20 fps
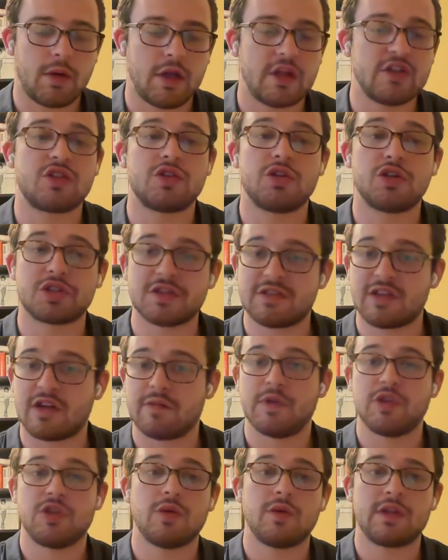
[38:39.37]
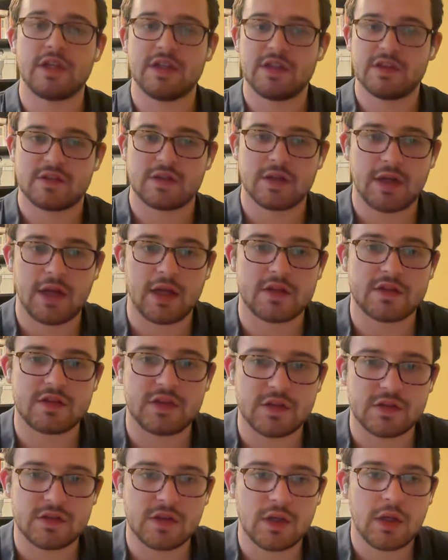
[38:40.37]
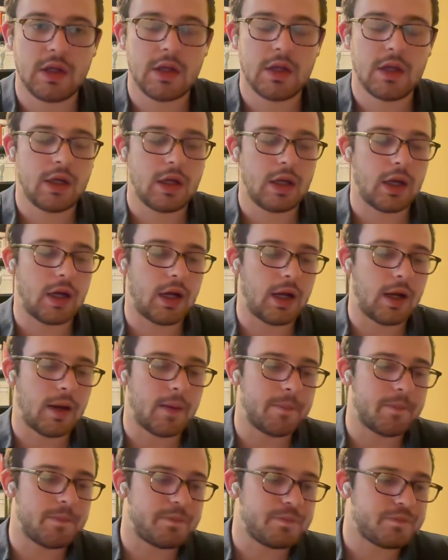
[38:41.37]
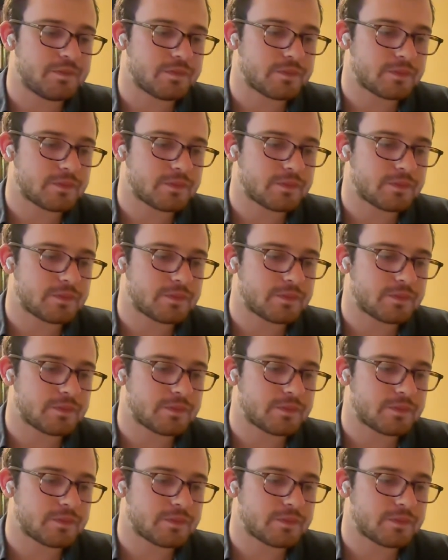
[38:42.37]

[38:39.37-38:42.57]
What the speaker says: institutions that have been doing these analyses, for